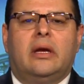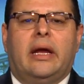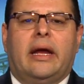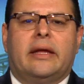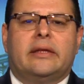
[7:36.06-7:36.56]

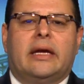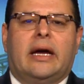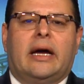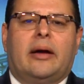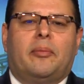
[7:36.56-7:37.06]
and
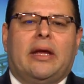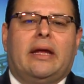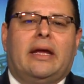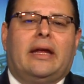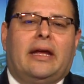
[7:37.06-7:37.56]

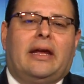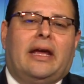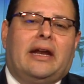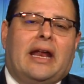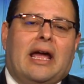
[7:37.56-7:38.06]

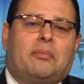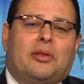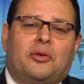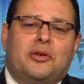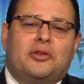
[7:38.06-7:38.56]
it
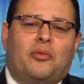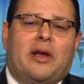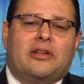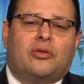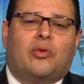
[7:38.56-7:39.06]
happened. There is no
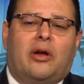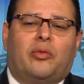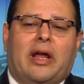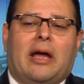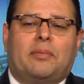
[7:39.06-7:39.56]
magic wand.
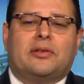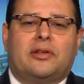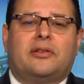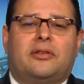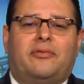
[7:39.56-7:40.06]
What happens
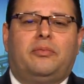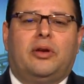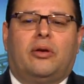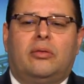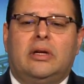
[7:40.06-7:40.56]
is,
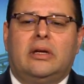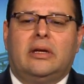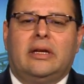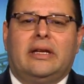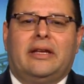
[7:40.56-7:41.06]

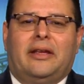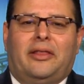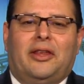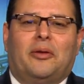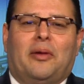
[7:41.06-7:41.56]
if
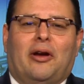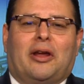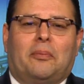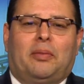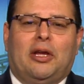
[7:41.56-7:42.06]
the
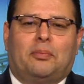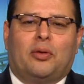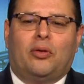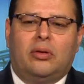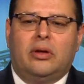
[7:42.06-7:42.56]
American
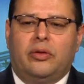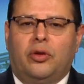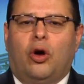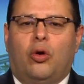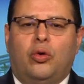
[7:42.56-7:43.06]
people
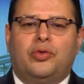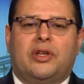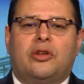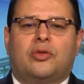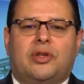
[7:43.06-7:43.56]
know who's
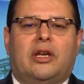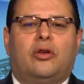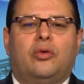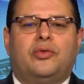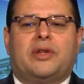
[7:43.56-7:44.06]
interested and
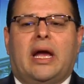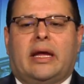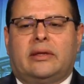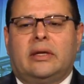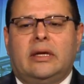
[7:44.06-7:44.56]
who's
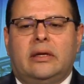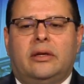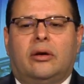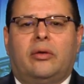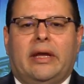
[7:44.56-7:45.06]
not,
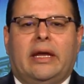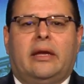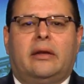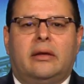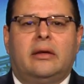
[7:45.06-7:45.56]

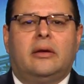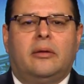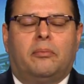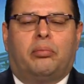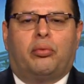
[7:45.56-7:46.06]
in
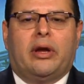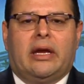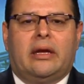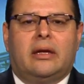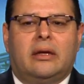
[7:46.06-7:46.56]

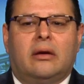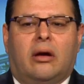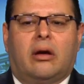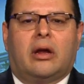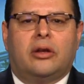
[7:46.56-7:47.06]
bringing
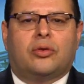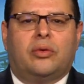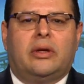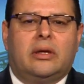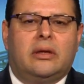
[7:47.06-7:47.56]
our country,